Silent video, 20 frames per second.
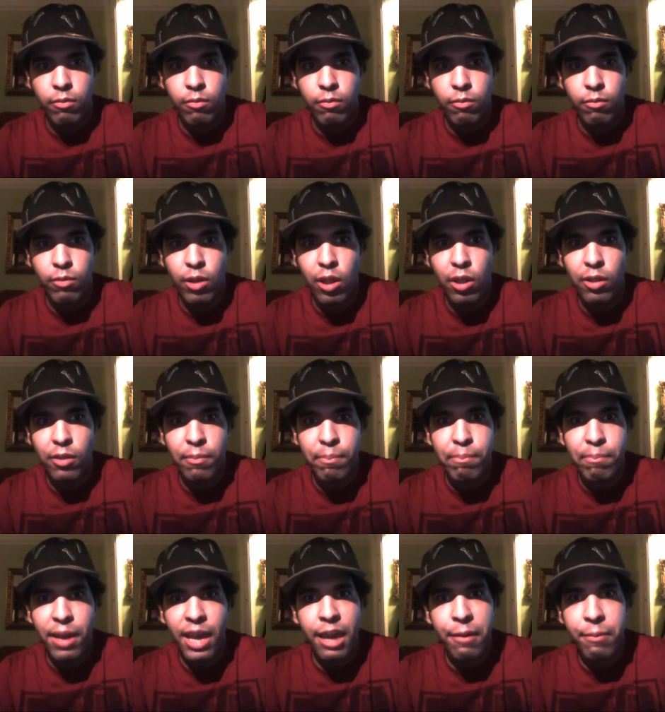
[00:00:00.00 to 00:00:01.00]
Well,
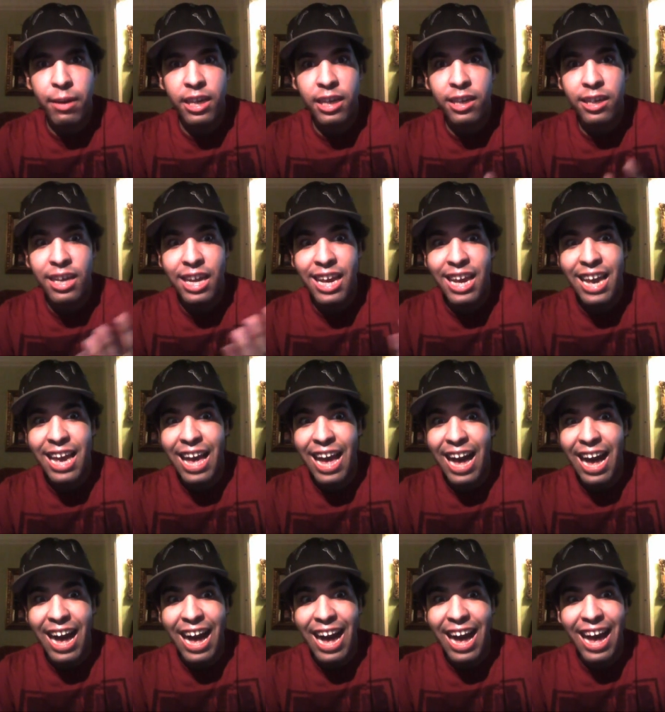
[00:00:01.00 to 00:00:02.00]
maybe
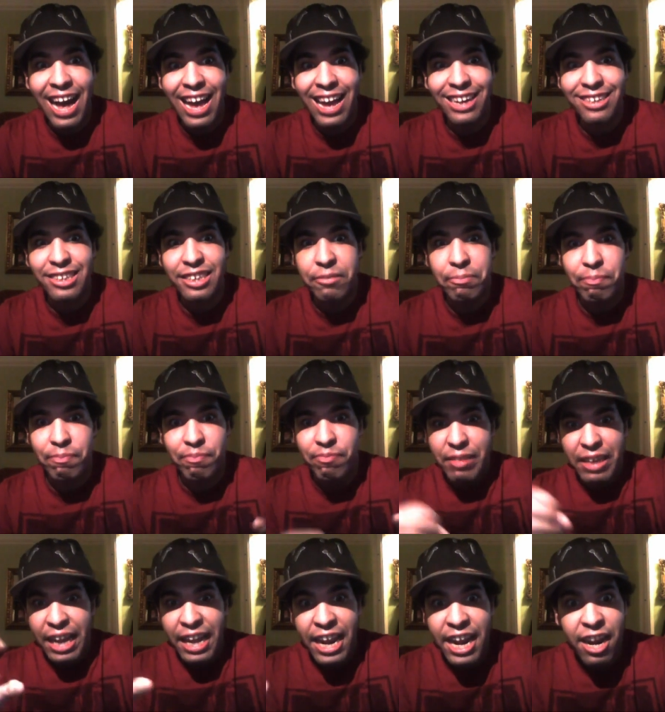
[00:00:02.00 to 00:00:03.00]
and
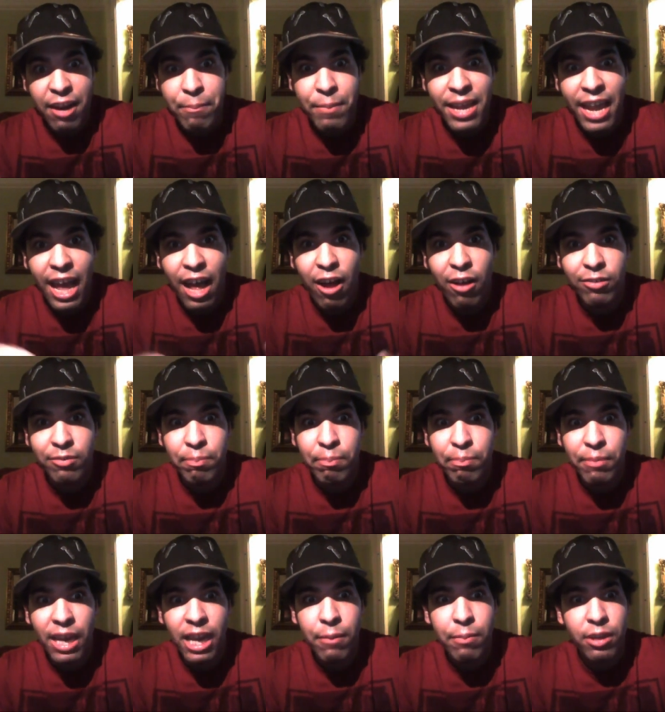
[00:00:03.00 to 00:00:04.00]
hear me out,
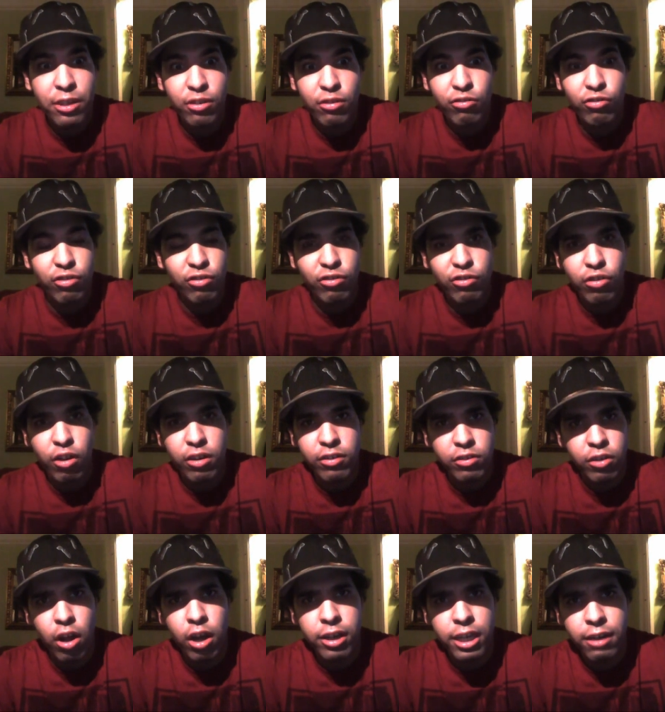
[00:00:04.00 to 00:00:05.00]
maybe you should start
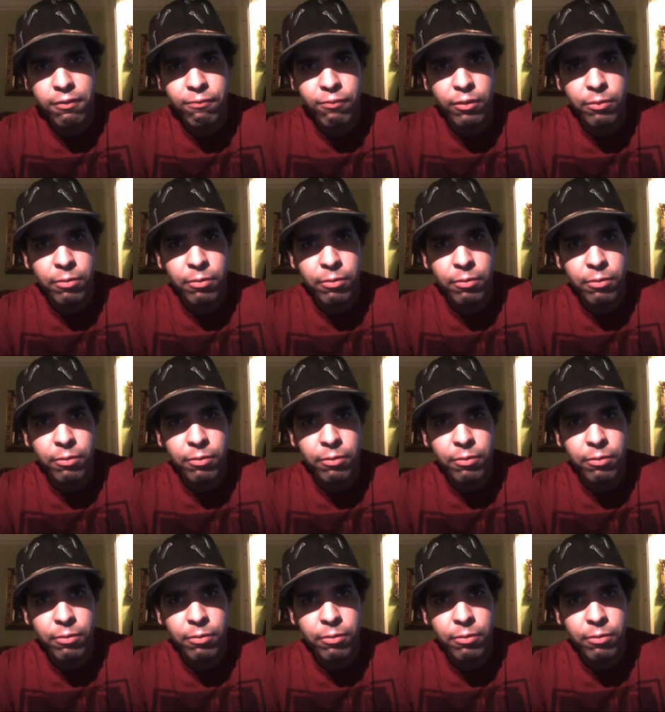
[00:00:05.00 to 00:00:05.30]
talking